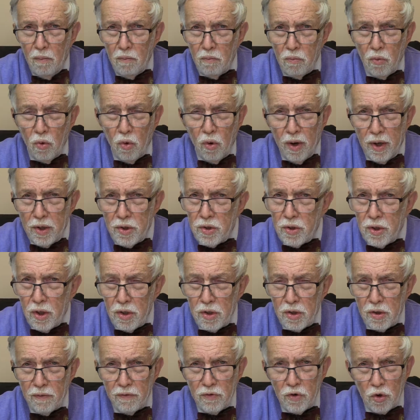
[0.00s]
more
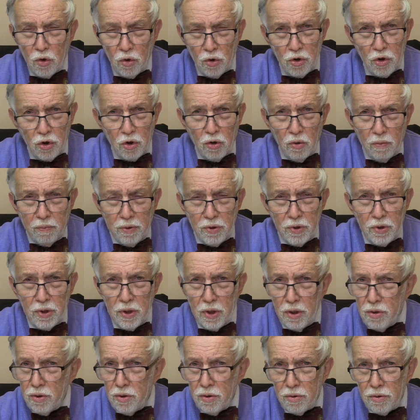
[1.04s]
extensive surgical
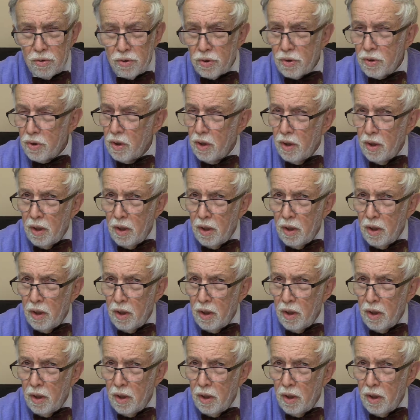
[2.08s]
procedures,